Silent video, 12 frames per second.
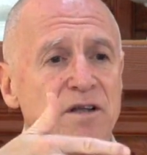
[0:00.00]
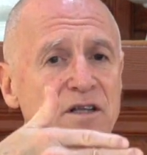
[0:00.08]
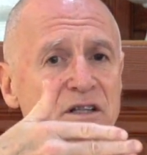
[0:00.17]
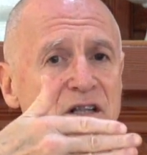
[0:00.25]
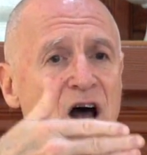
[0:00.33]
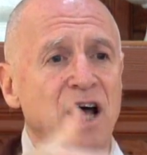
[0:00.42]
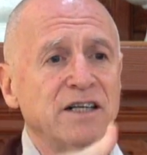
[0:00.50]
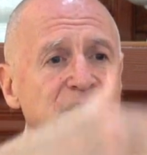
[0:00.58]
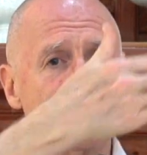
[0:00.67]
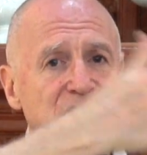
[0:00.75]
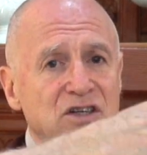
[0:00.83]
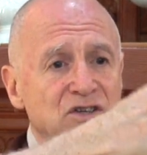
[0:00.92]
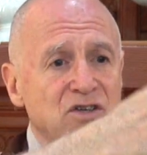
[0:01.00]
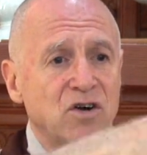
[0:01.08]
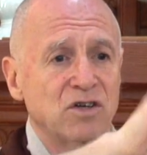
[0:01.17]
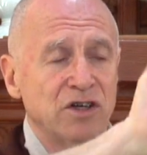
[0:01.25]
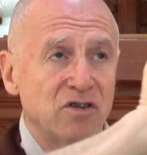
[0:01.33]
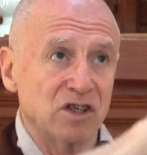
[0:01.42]
Not
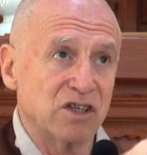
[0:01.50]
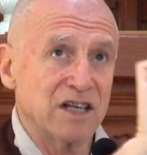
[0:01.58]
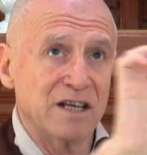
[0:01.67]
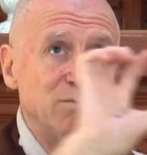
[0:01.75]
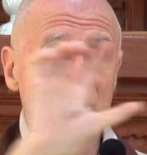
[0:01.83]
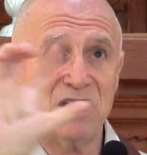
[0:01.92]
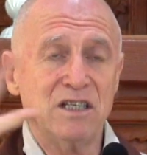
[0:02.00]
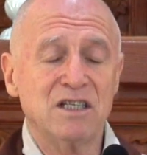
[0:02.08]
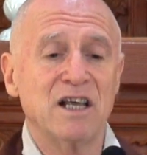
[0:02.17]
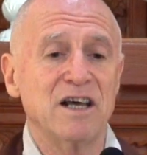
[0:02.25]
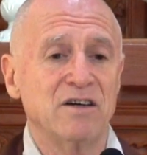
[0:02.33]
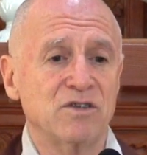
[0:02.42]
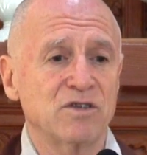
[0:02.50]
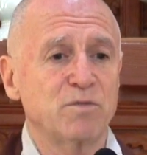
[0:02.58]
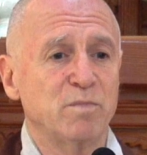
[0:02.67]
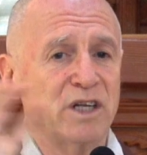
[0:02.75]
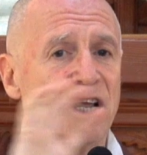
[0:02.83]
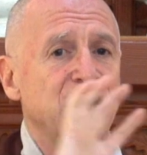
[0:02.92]
necessarily the same details,
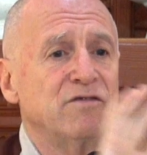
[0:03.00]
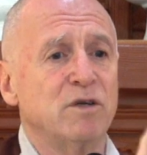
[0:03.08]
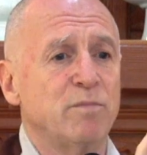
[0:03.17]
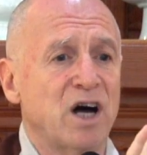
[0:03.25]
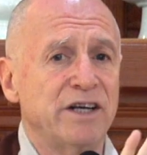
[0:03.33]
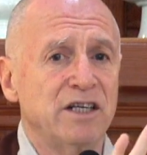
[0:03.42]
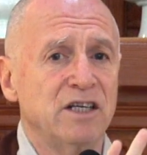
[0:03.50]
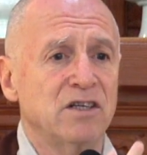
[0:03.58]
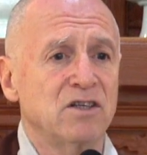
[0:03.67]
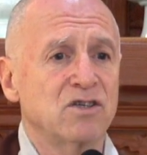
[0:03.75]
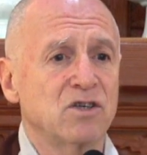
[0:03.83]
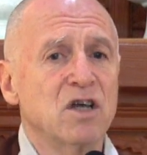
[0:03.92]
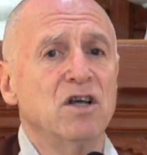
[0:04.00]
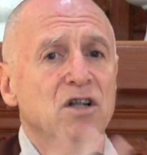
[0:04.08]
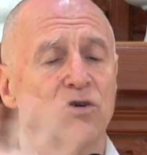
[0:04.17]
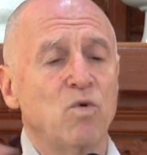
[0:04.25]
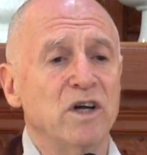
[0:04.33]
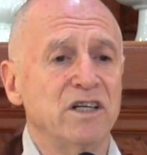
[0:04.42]
but everybody is
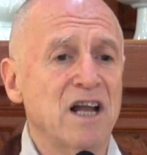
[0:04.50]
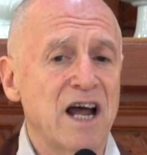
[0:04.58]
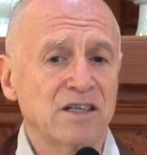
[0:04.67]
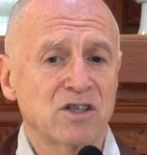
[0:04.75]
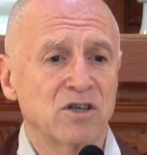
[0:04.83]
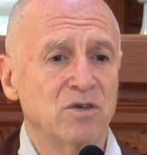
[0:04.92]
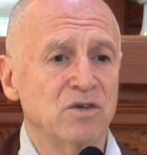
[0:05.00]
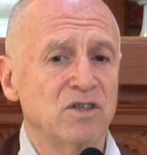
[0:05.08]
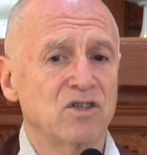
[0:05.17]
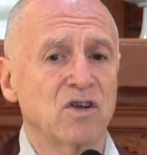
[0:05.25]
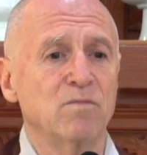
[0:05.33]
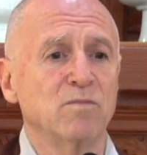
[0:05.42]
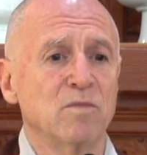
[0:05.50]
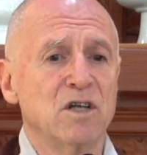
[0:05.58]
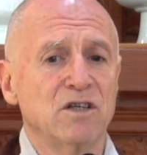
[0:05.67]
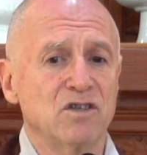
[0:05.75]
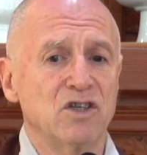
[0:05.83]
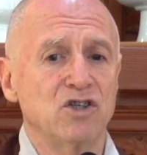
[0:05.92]
quite natural in some
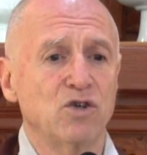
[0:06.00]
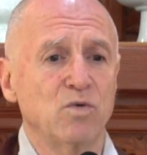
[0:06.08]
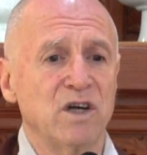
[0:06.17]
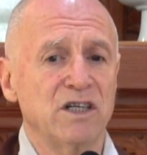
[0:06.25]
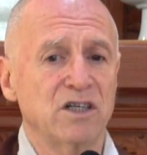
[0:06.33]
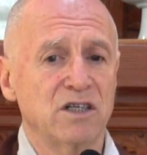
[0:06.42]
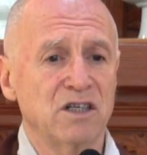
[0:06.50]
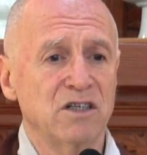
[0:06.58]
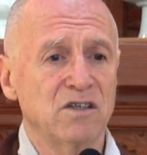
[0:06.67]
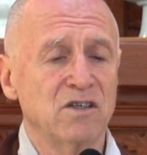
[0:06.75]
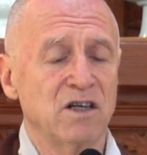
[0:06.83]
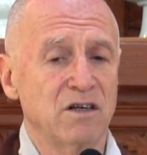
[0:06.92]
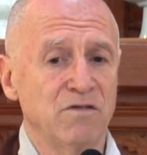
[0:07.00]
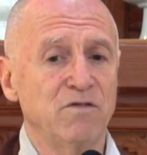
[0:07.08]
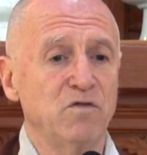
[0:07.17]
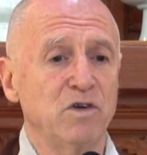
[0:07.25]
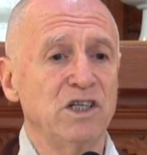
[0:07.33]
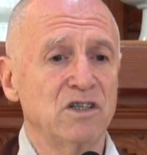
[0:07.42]
situations and
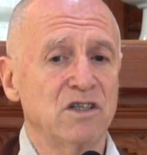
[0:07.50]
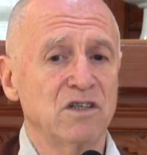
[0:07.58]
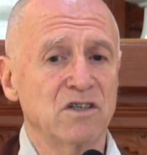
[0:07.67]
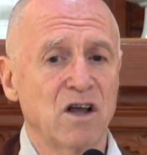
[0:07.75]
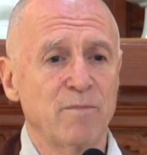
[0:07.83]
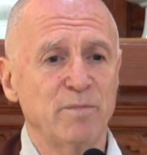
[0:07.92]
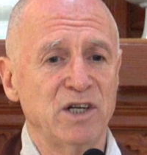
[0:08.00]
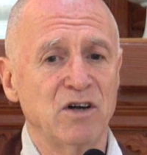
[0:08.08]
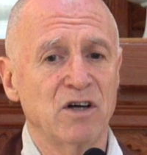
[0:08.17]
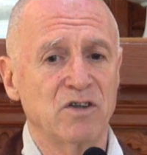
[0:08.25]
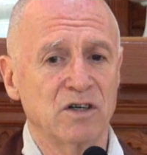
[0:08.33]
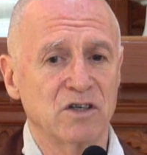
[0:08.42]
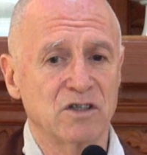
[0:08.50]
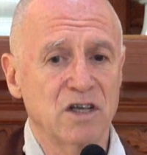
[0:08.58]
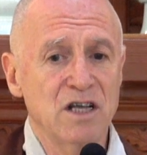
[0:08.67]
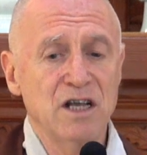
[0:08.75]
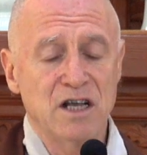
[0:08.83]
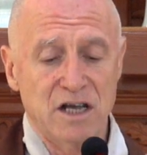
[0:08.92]
freezes up in others.
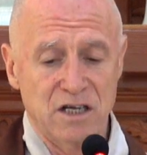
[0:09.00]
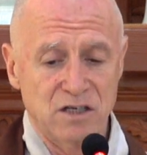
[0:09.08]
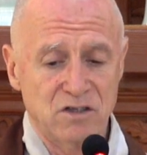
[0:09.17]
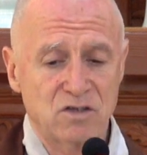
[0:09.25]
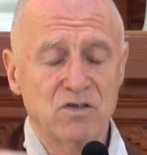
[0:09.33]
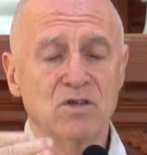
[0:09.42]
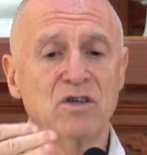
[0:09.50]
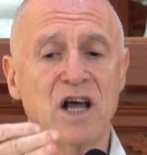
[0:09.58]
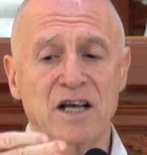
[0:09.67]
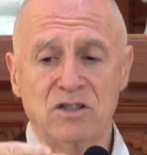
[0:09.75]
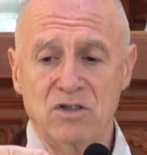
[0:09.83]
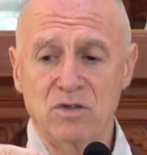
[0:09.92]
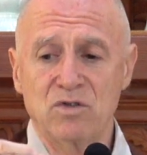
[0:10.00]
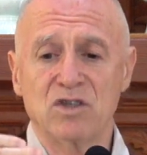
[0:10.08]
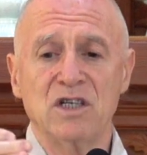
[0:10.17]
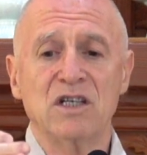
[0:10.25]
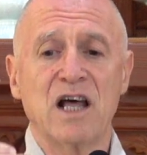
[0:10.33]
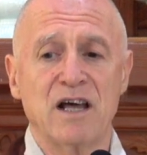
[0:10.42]
And it's good as you
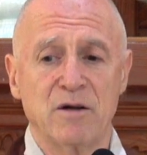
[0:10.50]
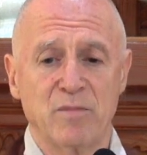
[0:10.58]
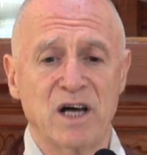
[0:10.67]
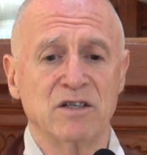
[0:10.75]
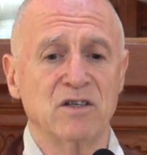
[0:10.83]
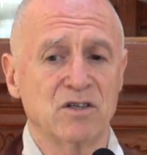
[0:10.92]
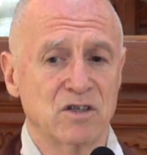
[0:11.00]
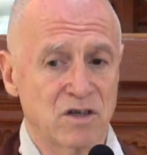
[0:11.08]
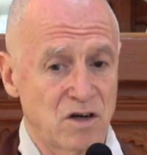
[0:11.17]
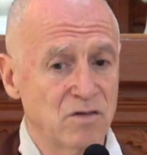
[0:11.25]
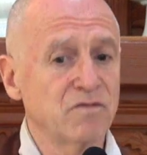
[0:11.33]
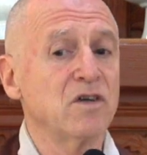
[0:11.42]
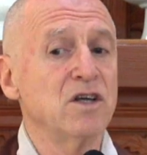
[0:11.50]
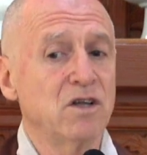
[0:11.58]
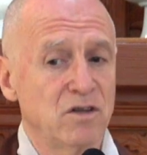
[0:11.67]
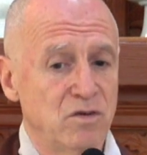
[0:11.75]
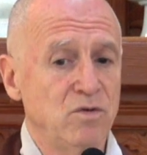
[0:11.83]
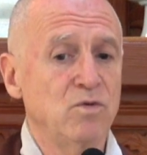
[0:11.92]
see that about yourself,
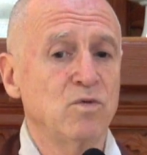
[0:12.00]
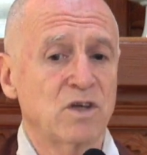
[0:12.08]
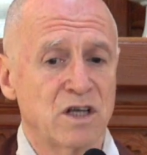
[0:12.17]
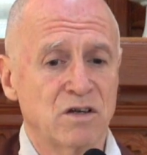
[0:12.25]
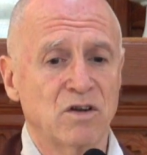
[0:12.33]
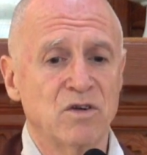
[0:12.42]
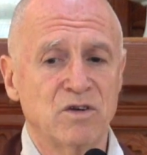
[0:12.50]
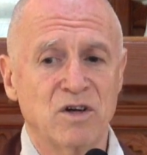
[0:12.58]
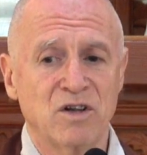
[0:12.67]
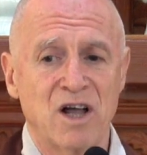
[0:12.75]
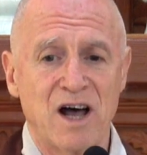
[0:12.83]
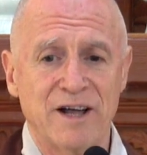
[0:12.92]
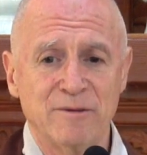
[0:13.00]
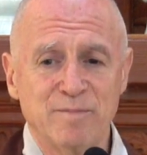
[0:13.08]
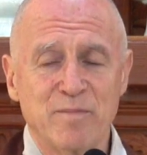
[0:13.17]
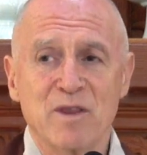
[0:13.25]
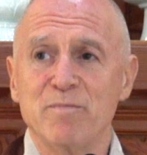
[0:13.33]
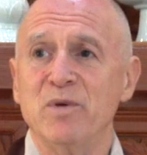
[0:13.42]
you can learn a lot.
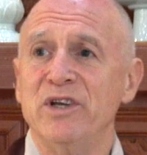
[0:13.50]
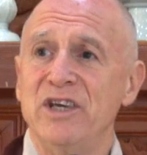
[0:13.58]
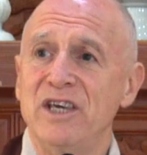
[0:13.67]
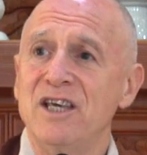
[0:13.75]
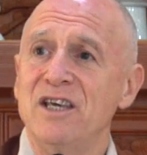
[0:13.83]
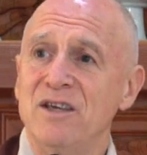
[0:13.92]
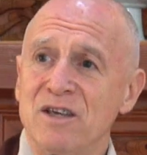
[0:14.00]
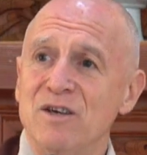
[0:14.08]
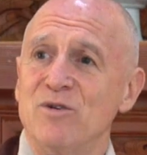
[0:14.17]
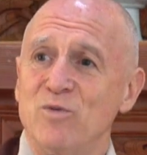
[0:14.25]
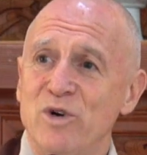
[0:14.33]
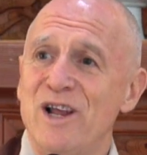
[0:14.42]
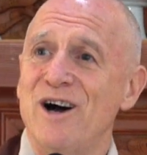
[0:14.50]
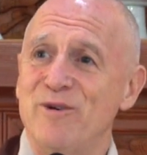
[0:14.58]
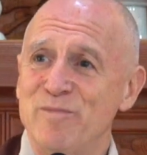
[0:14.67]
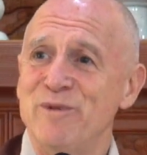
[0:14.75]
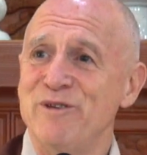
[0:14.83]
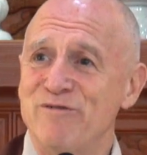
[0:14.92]
But he would
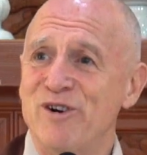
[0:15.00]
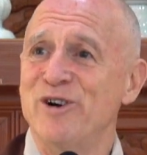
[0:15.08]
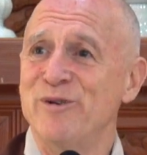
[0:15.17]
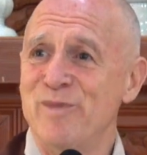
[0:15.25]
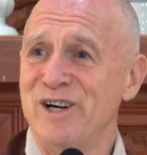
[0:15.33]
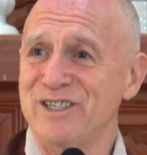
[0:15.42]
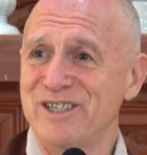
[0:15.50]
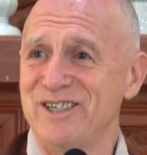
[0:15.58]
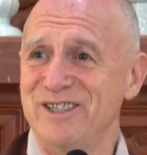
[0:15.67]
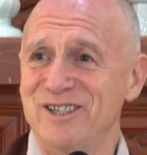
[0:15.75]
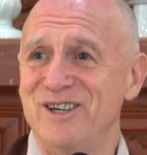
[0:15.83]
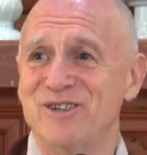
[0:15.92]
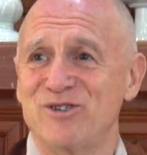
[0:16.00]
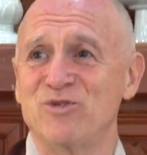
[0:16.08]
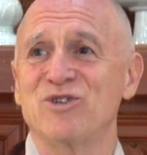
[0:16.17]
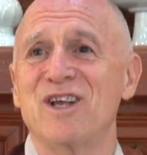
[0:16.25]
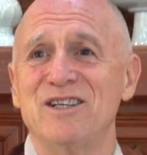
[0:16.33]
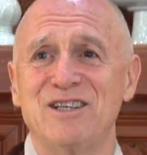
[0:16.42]
help me very much.
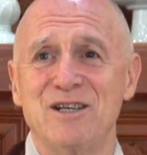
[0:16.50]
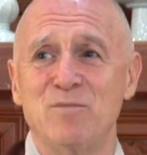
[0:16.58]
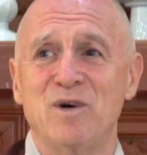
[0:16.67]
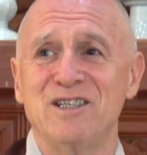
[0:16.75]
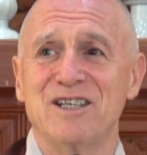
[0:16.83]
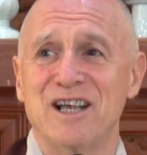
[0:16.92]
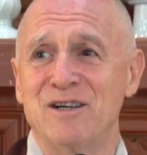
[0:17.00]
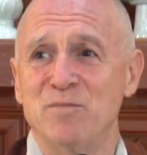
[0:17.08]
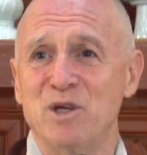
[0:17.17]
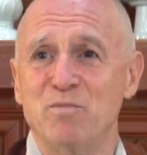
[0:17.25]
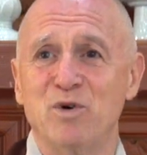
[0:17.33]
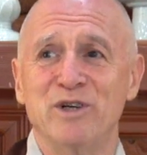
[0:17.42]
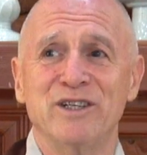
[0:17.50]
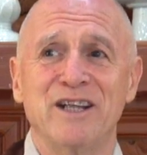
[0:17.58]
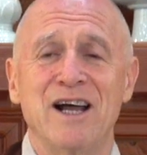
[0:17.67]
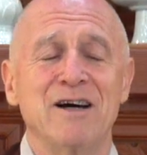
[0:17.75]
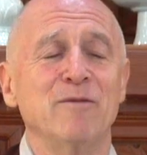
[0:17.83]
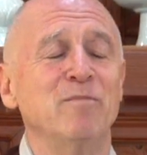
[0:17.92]
Songsan might say to me, put it
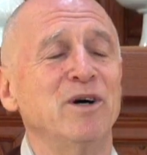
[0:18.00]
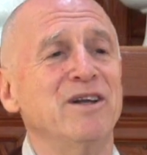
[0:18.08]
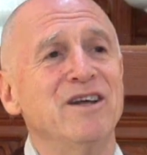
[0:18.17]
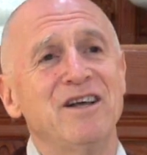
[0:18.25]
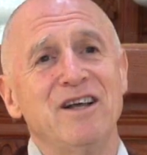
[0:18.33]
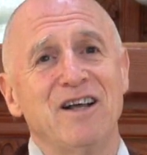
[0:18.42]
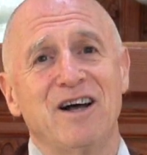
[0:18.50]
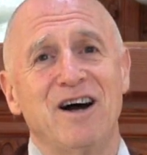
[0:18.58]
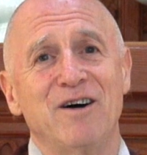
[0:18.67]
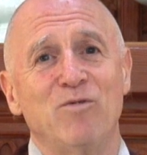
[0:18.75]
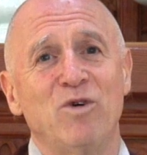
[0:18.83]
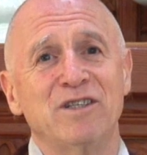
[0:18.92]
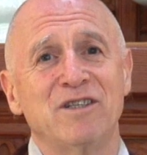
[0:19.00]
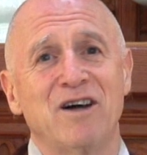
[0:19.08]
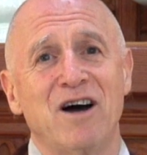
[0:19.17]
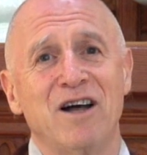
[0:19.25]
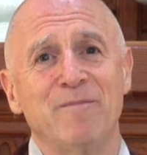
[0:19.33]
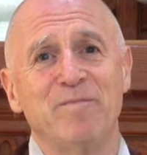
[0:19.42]
down, but one
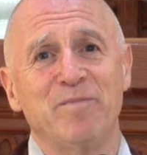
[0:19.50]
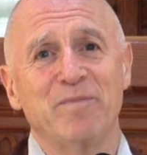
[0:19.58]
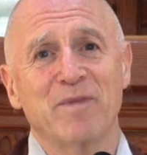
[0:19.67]
time